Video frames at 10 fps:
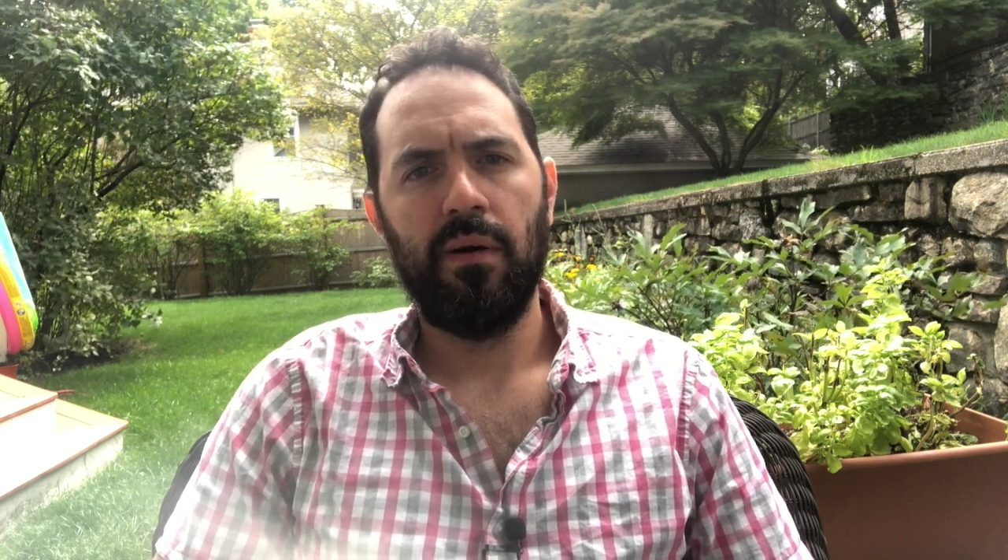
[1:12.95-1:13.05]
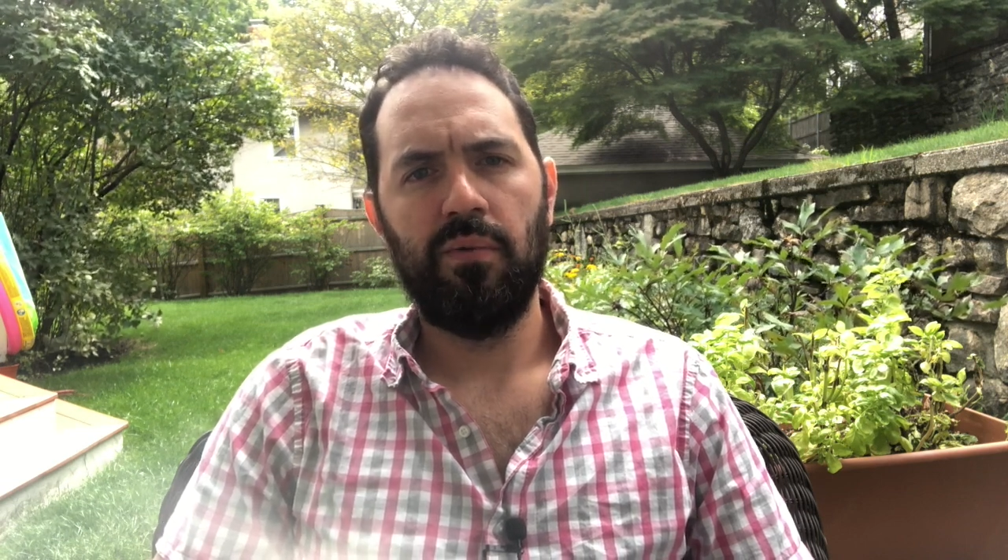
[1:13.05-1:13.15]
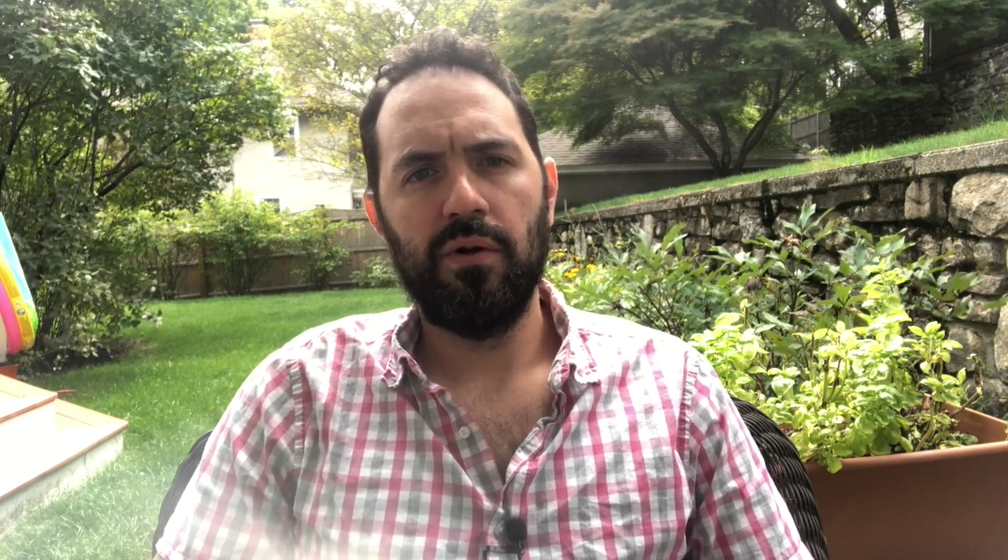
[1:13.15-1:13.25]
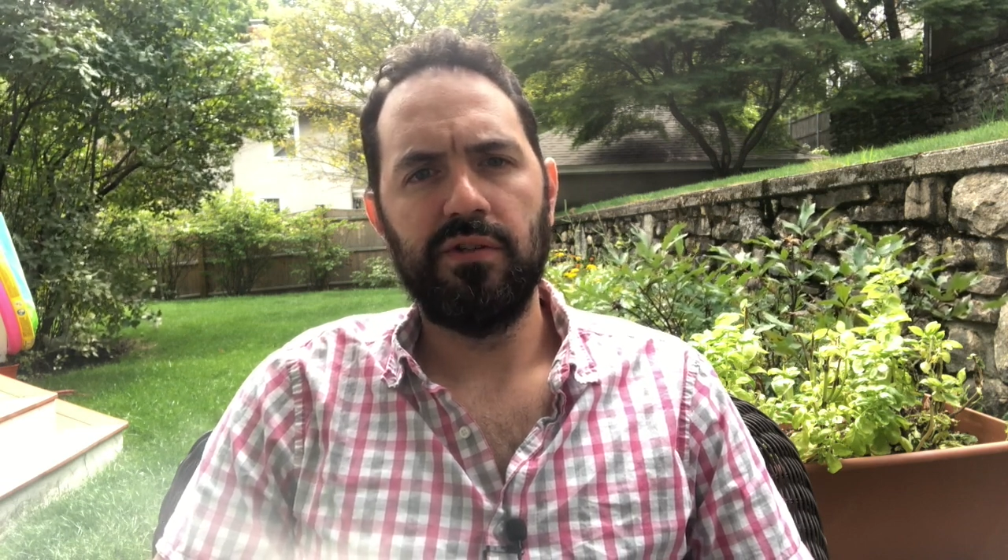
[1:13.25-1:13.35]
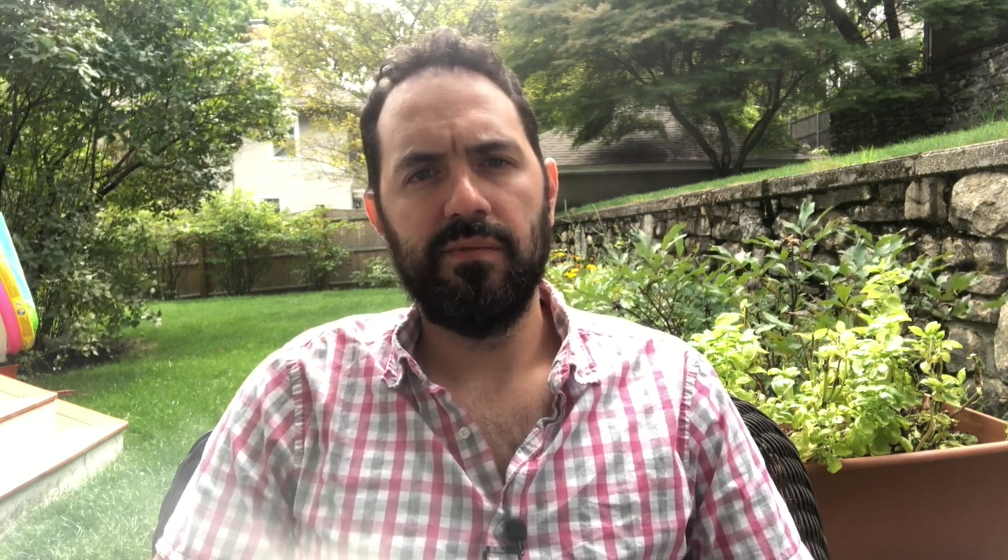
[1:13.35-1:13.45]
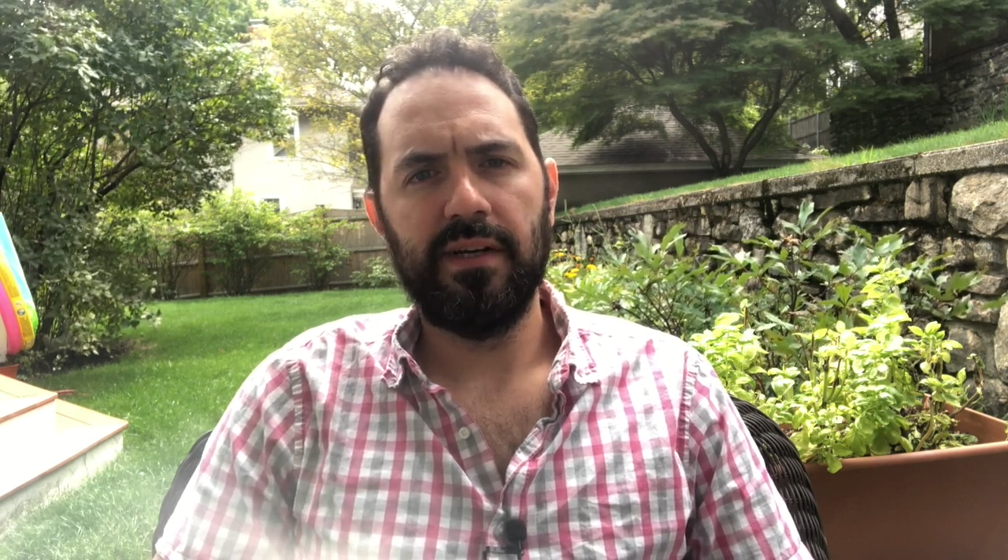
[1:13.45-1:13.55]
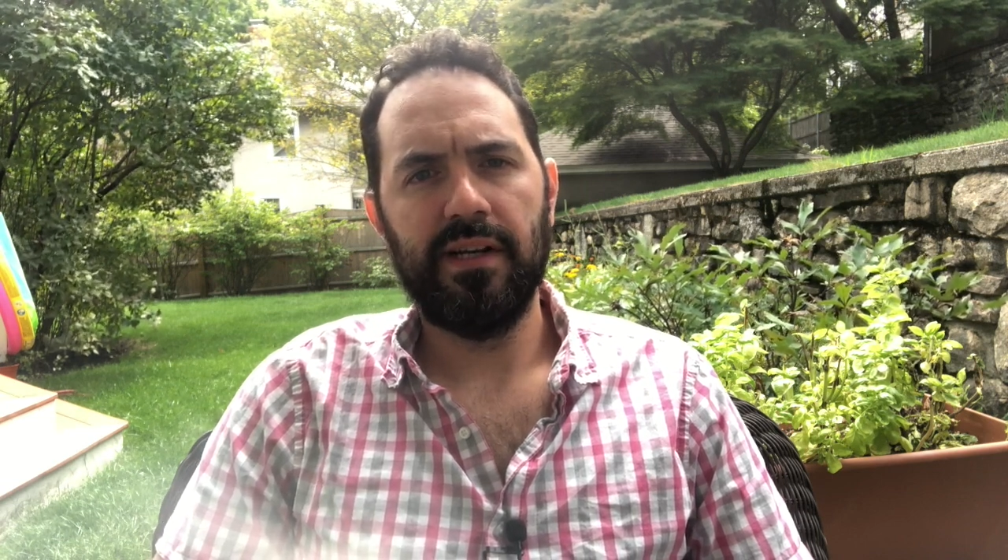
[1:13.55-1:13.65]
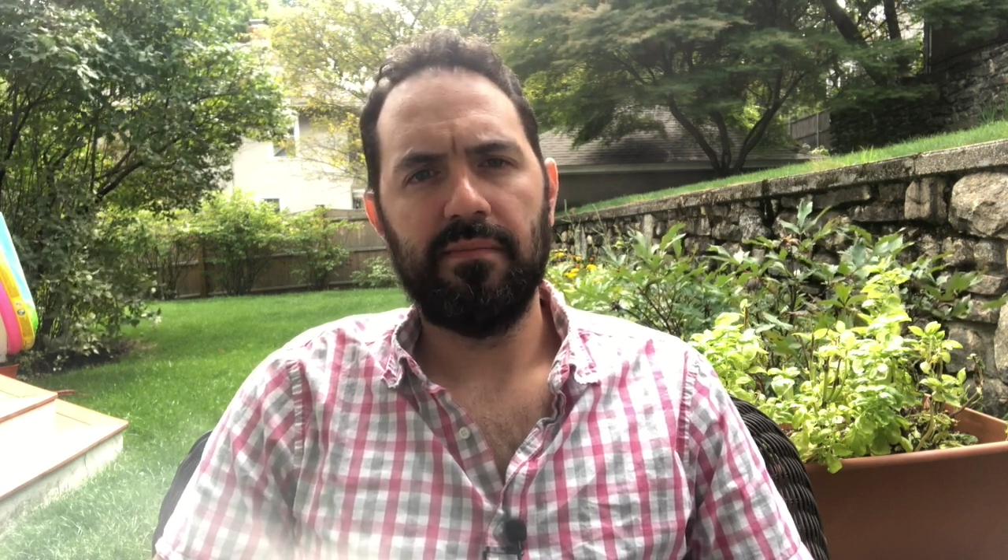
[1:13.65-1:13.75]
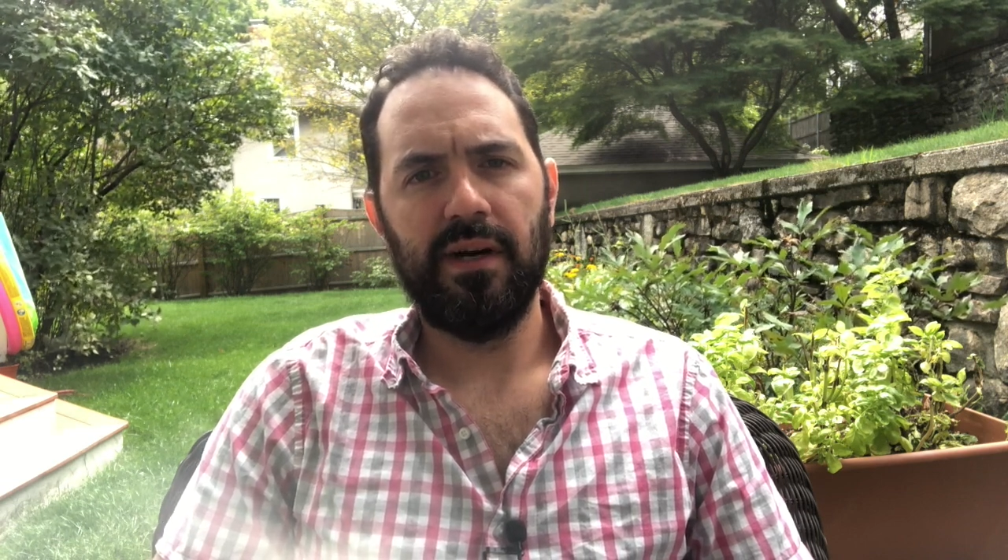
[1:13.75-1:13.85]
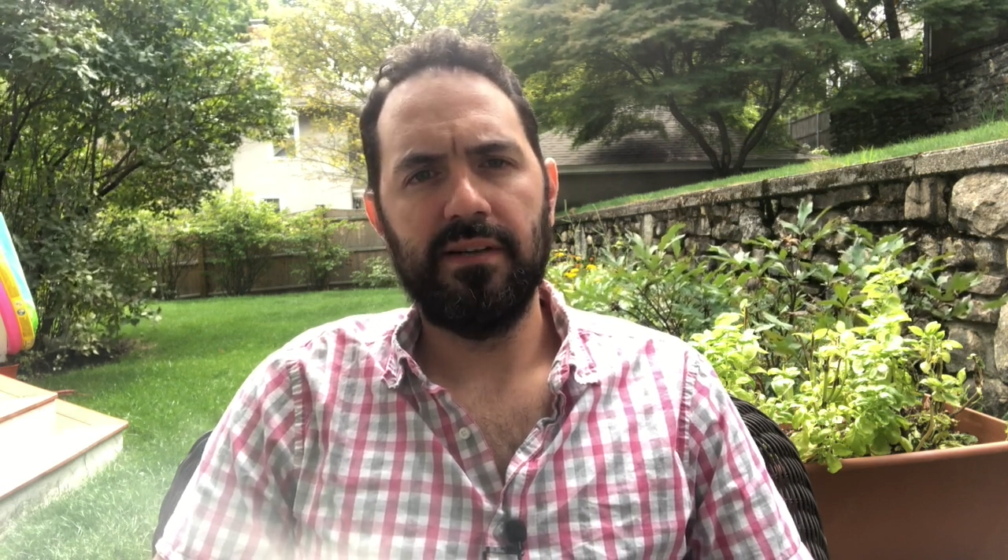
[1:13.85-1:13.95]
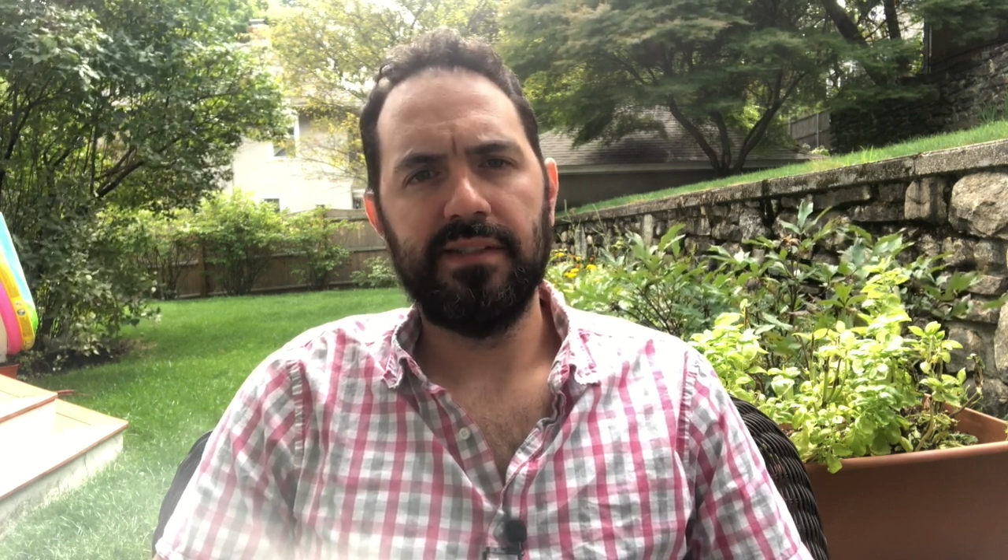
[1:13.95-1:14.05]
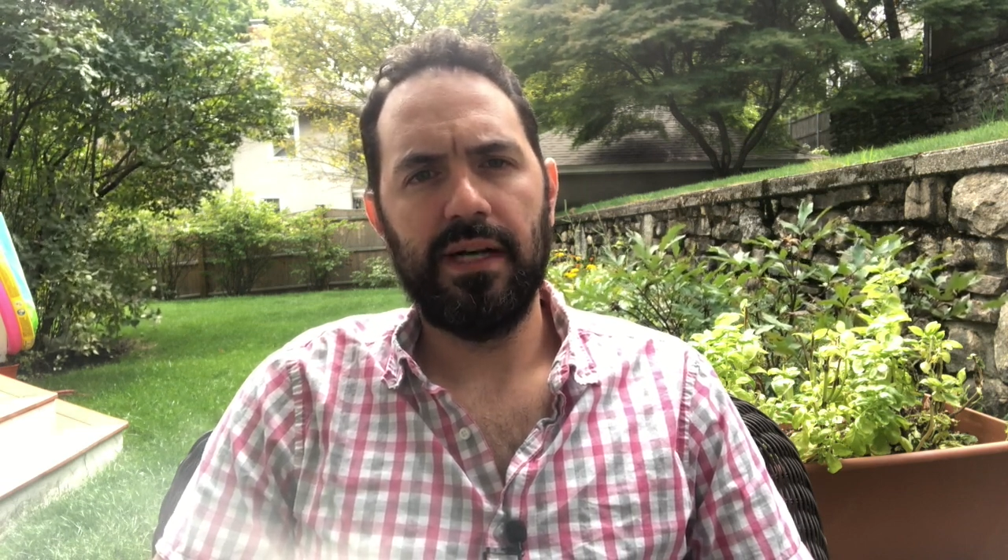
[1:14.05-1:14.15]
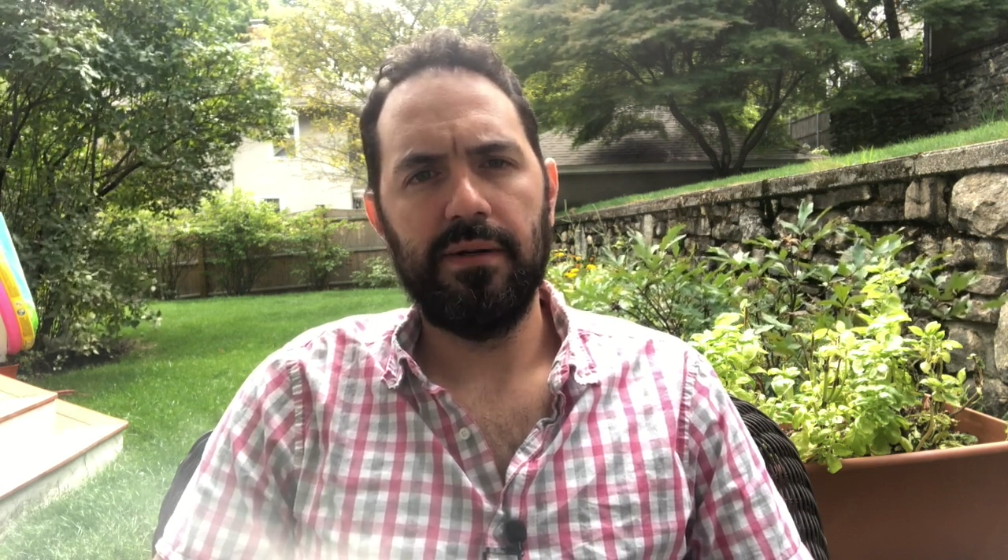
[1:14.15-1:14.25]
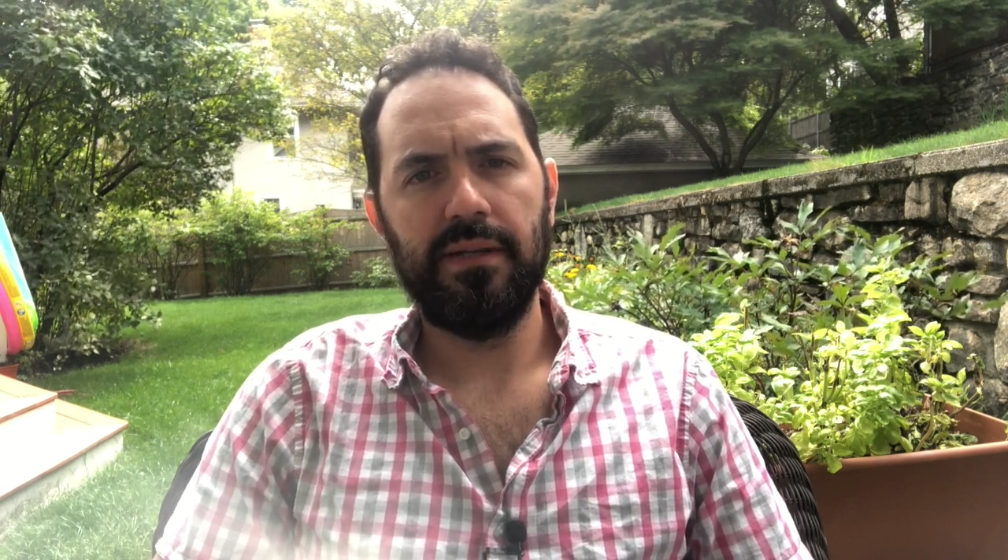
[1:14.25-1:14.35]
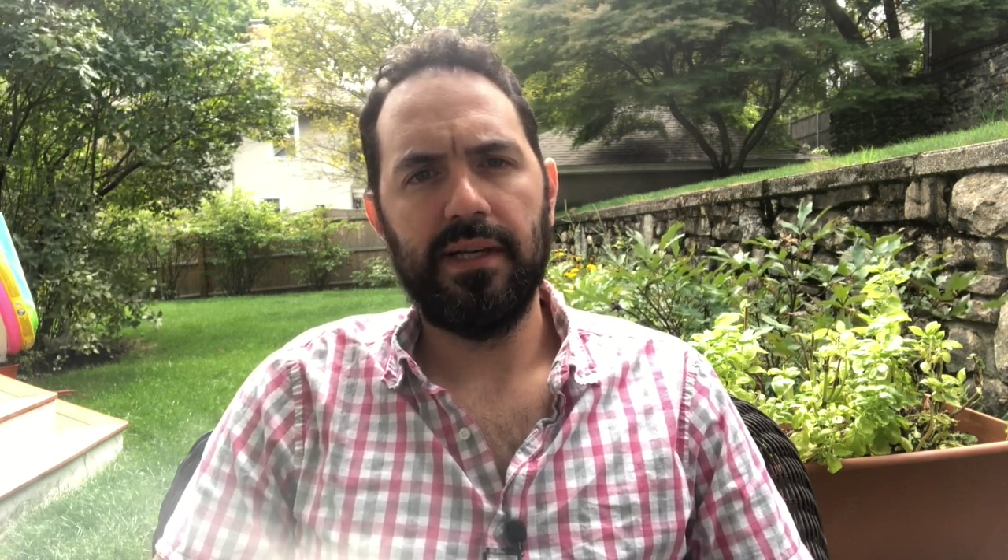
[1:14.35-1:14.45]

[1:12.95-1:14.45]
Proto-Germanic might have sounded